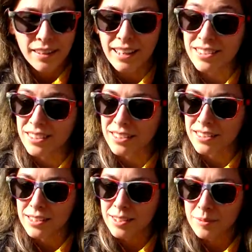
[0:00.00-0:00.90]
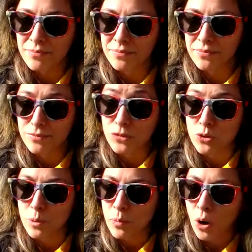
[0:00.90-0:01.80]
Is it a system? Do
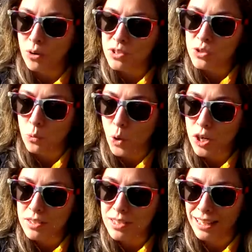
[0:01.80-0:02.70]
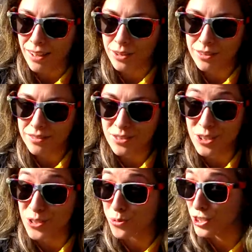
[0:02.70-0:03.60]
the parts work together to
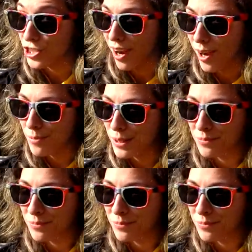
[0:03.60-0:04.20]
do a job?